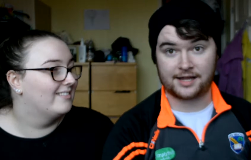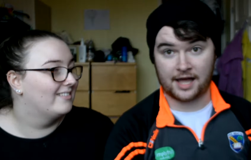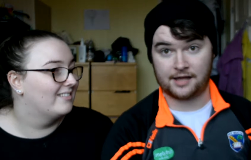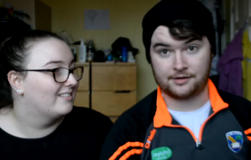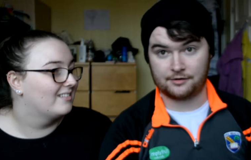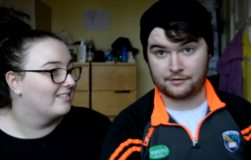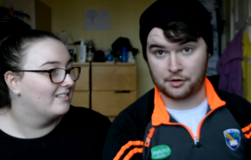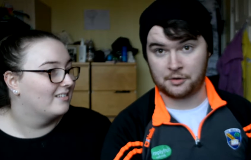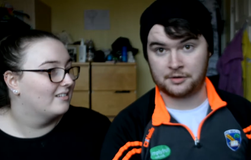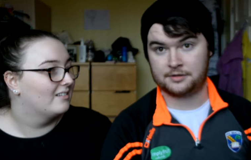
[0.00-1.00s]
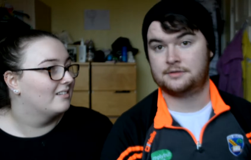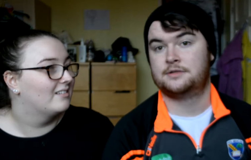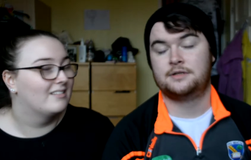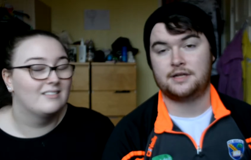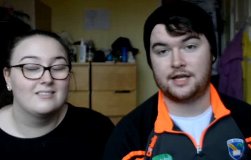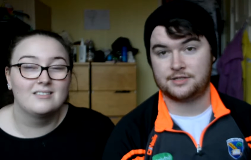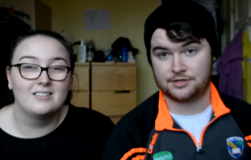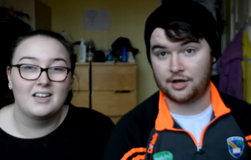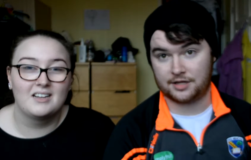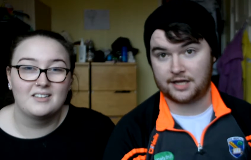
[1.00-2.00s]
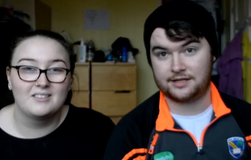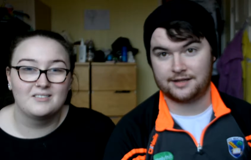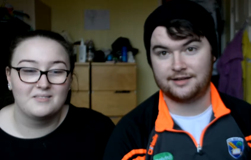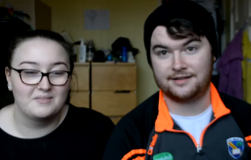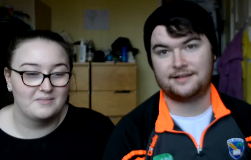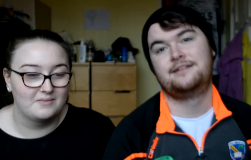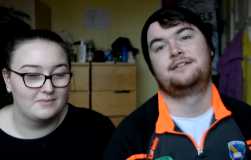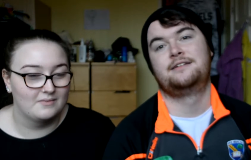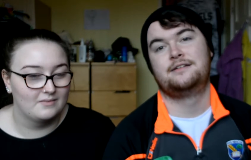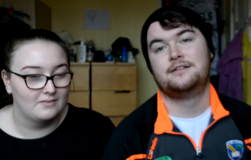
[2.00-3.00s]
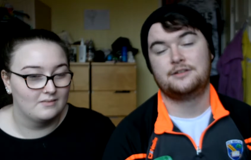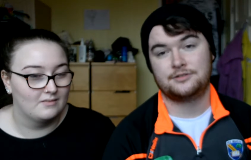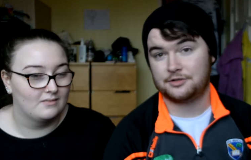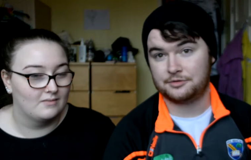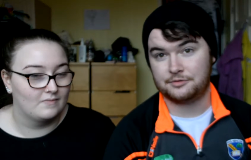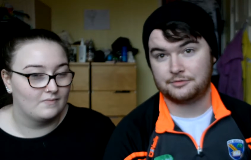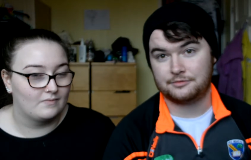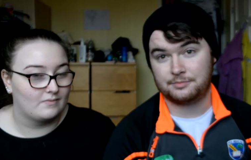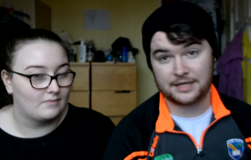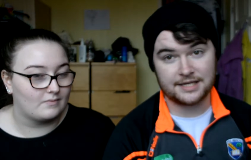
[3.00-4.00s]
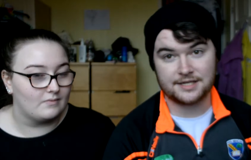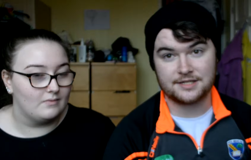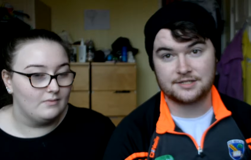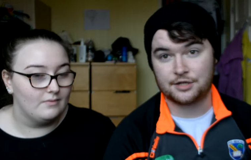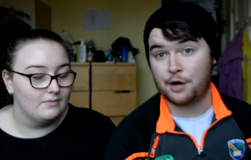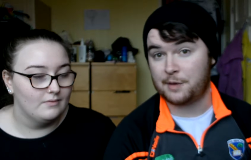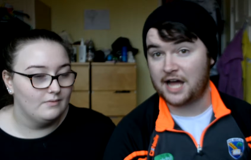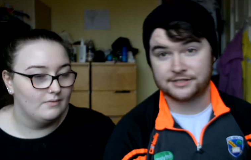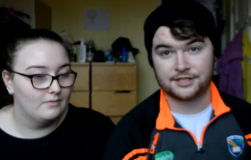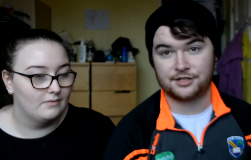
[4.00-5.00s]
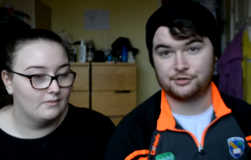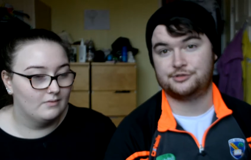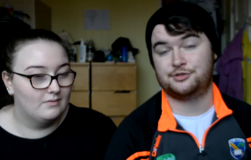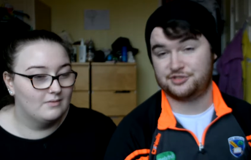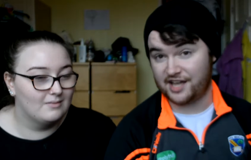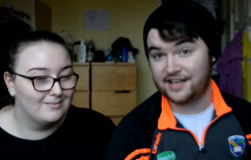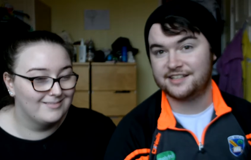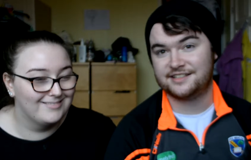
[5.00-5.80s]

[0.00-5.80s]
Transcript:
Speaker 1: can of Coke. It's not like that. So please stop asking us to say it.